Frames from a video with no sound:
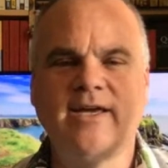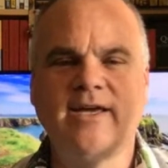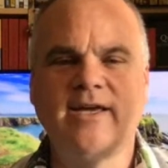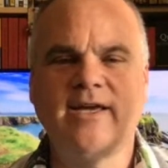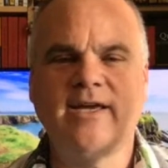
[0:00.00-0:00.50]

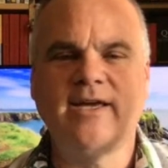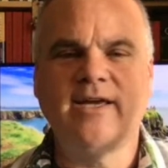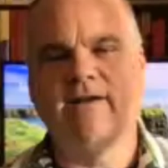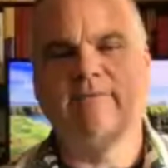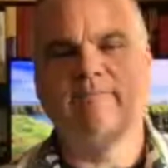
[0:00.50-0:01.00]
is a
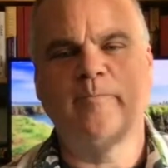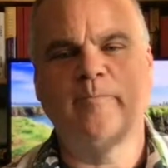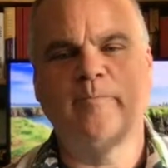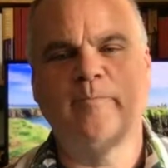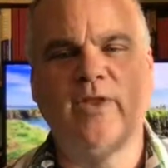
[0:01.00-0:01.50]
great
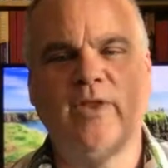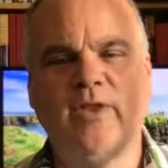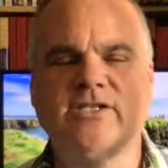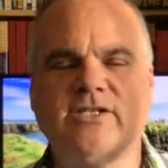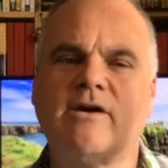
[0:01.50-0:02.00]
place
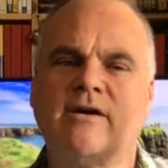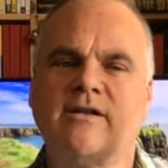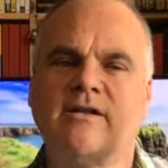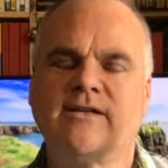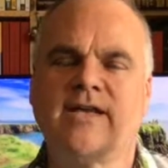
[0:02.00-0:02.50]
to start
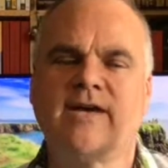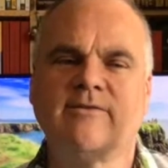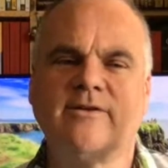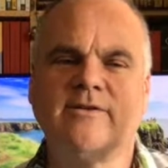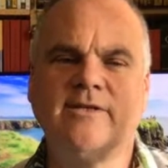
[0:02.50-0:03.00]
along that
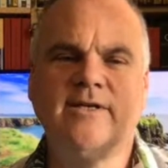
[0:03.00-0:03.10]
road,